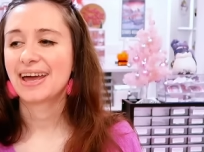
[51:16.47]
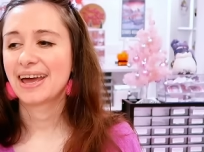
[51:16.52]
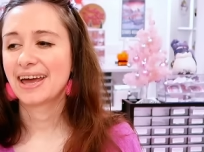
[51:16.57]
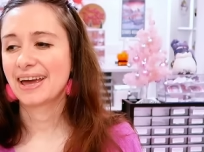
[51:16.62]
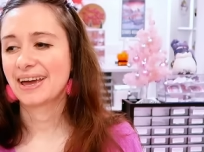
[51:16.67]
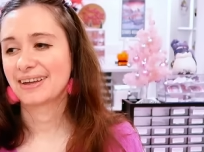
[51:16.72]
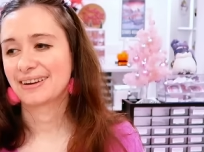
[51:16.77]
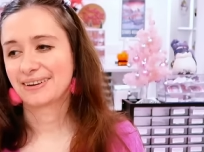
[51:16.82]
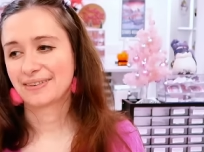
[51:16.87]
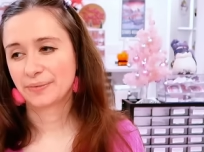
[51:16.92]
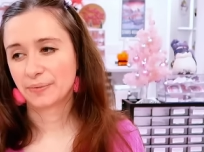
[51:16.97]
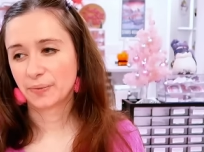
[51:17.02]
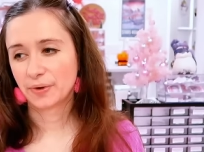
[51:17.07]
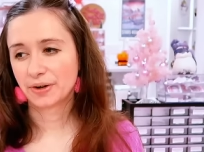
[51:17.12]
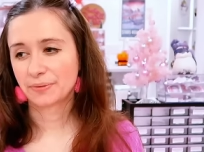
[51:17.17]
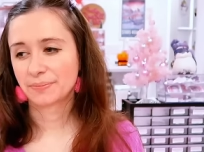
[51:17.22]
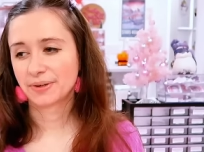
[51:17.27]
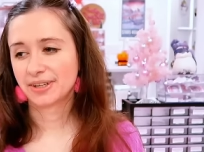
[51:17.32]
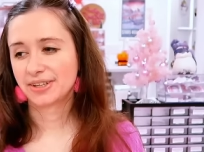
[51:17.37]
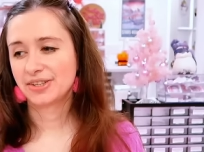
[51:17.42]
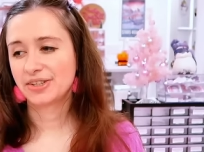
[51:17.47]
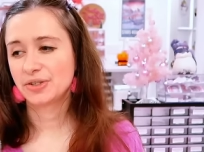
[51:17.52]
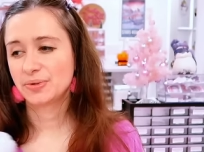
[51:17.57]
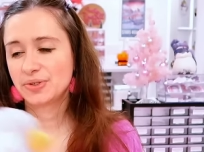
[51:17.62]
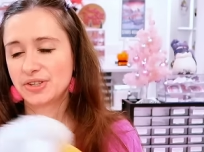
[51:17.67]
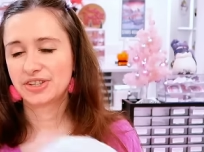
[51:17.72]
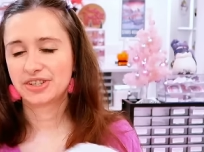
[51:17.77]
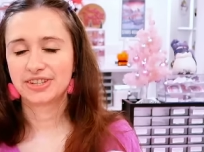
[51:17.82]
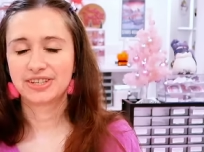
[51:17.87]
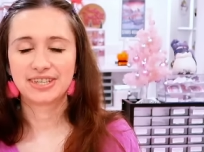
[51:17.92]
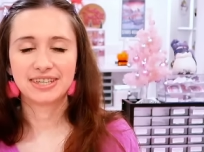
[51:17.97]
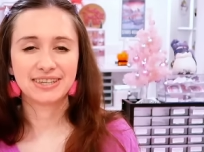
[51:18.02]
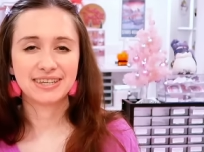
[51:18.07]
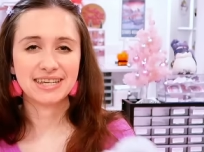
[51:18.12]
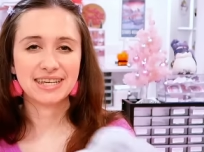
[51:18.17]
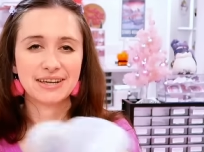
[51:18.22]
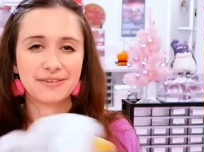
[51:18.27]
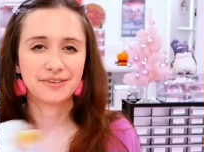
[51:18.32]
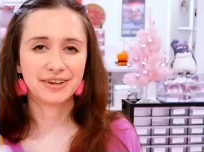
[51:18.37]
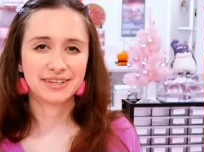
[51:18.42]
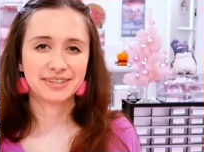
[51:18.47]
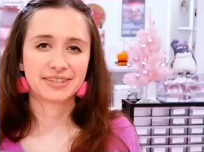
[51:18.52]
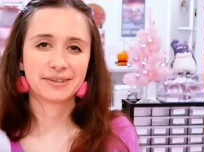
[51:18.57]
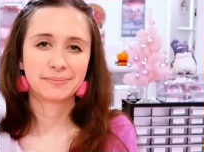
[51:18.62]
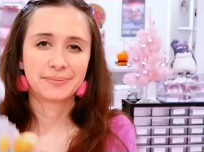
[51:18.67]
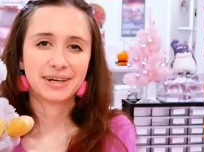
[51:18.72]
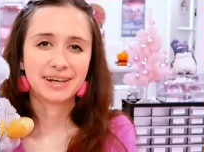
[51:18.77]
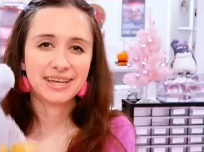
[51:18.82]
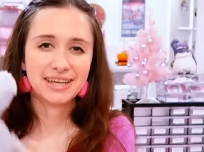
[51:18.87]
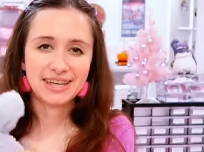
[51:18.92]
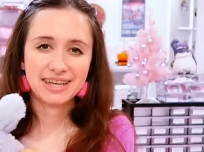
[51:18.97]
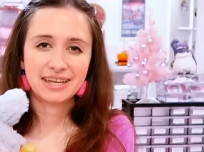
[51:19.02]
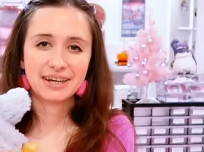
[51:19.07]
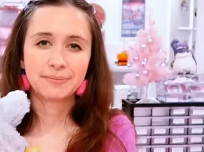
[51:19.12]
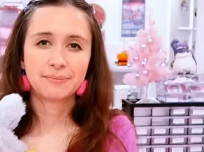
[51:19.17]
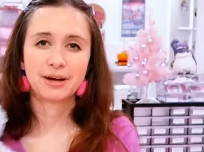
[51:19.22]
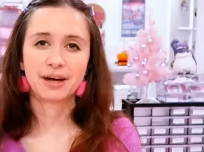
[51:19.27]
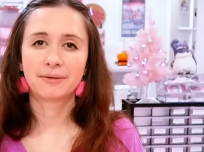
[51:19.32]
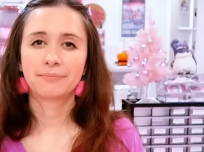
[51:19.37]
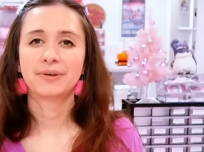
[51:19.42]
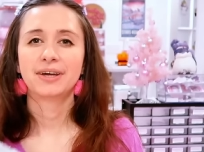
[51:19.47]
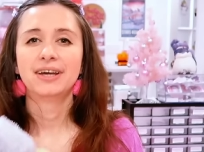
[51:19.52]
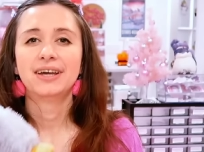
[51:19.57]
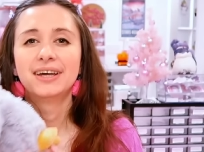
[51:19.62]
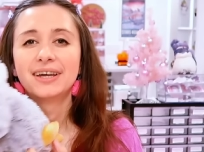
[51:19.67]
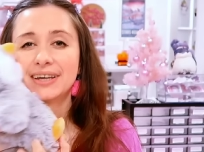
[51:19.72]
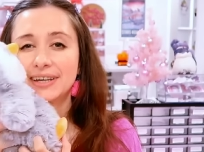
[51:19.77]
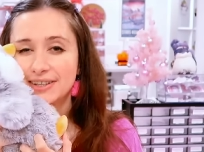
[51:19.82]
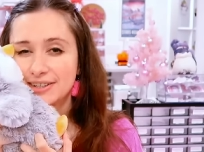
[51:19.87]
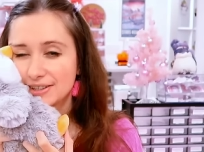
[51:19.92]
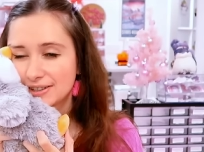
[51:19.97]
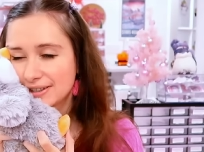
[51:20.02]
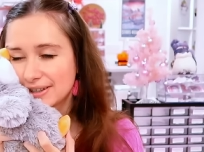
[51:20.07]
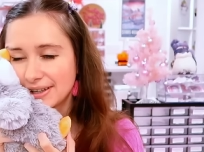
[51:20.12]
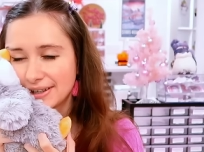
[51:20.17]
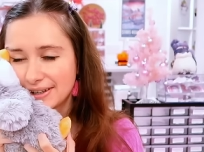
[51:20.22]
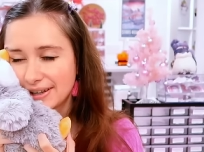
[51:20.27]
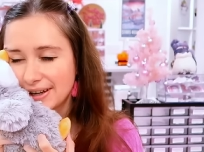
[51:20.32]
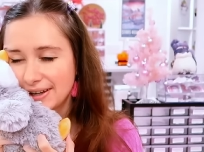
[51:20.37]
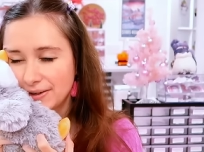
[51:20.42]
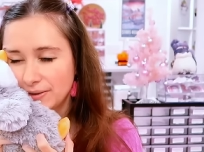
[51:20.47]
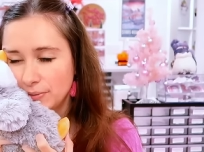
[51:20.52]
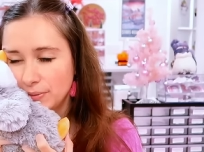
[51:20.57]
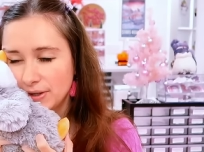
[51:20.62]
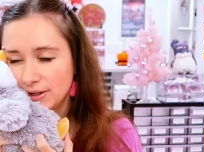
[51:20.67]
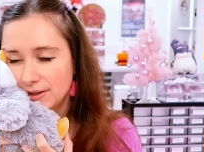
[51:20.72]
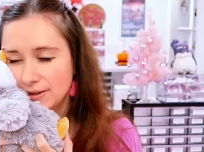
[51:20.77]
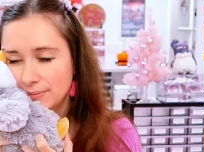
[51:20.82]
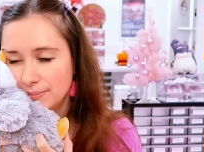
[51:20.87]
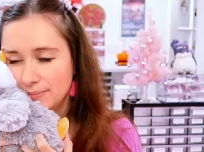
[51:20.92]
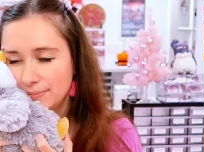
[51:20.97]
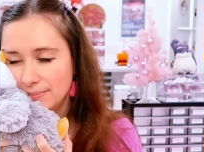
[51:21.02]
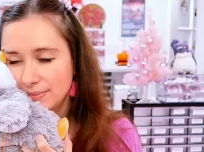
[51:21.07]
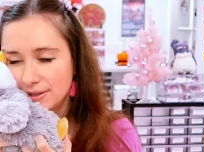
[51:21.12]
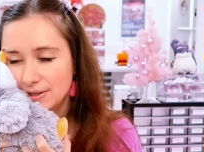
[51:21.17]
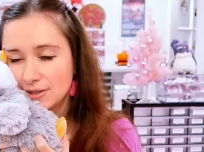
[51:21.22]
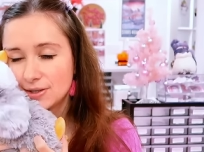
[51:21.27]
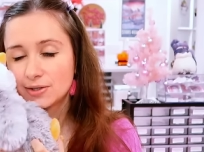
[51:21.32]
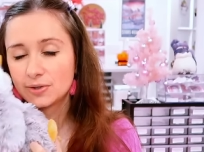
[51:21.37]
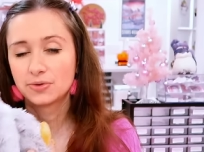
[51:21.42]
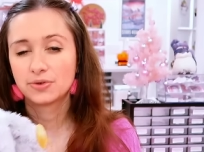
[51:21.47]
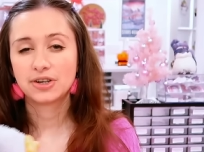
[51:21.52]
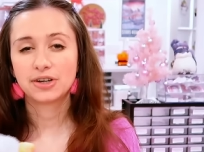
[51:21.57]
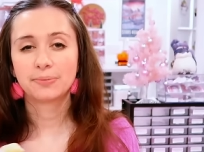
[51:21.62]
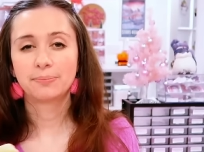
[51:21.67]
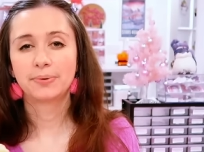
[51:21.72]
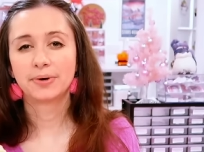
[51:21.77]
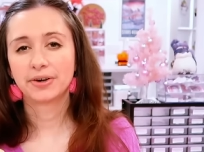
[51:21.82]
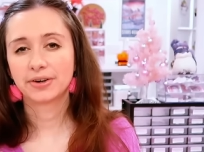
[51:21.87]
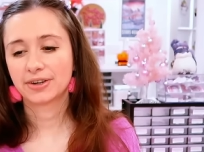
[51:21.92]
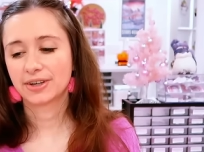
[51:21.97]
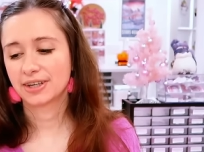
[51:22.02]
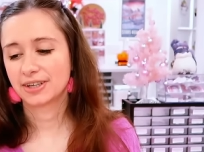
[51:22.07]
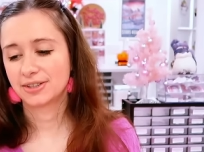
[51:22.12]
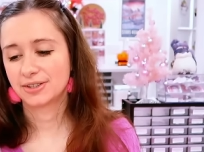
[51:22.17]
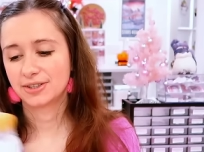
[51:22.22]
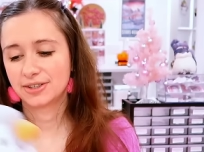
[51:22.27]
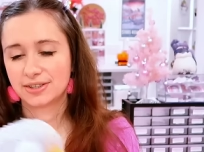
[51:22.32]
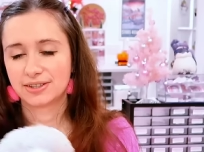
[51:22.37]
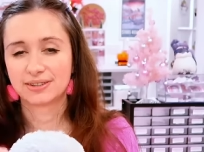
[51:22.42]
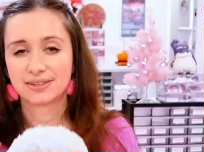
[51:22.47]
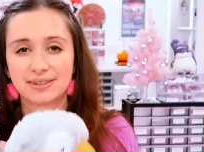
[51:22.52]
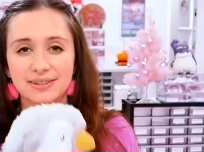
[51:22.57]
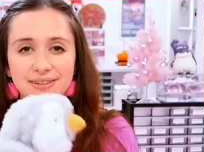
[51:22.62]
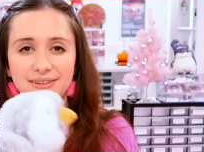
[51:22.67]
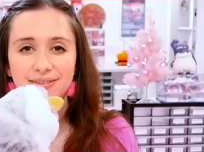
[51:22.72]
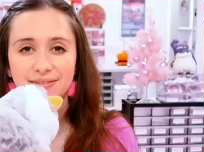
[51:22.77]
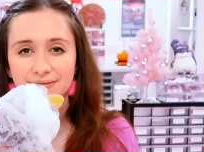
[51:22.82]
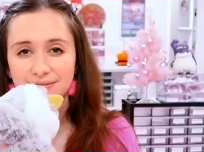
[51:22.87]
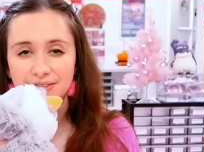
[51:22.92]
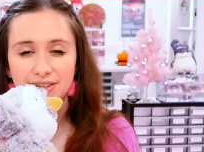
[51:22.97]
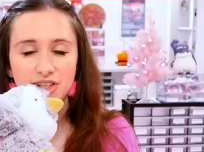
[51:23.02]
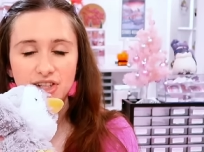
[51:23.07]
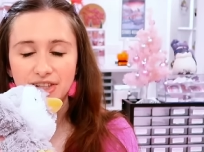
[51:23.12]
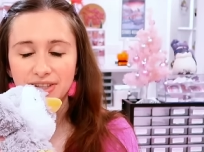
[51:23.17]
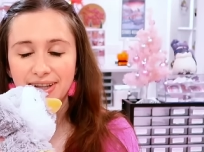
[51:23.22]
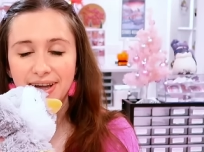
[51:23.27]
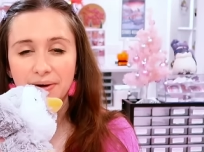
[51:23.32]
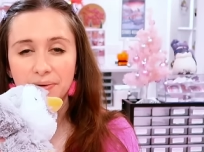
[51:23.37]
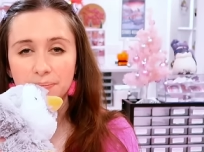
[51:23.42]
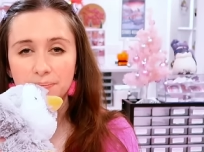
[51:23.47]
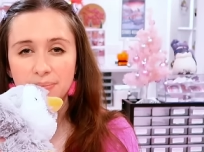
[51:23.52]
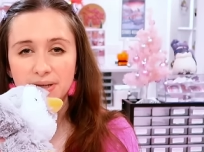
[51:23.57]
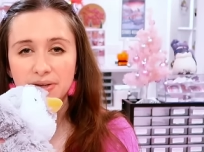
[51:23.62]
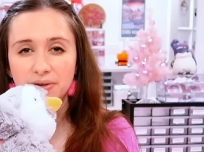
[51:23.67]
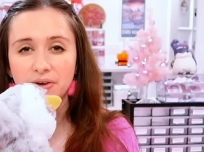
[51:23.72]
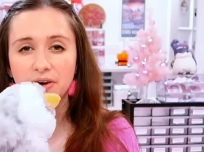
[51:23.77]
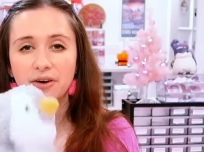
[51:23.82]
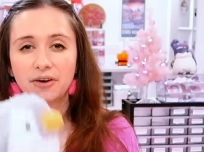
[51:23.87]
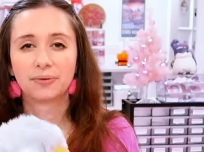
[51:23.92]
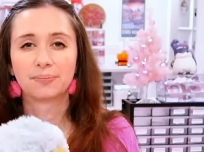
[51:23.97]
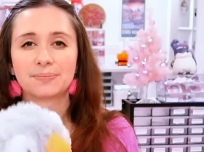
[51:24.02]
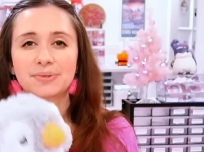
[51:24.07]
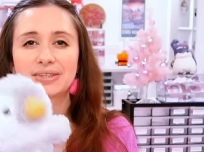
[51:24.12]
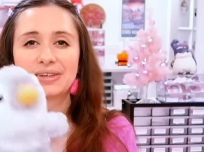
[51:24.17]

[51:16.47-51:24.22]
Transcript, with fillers: And what I'm going to do is just in the evenings, I'm going to heat him up and just like cuddle with him and just read a book and just chill out and be calm.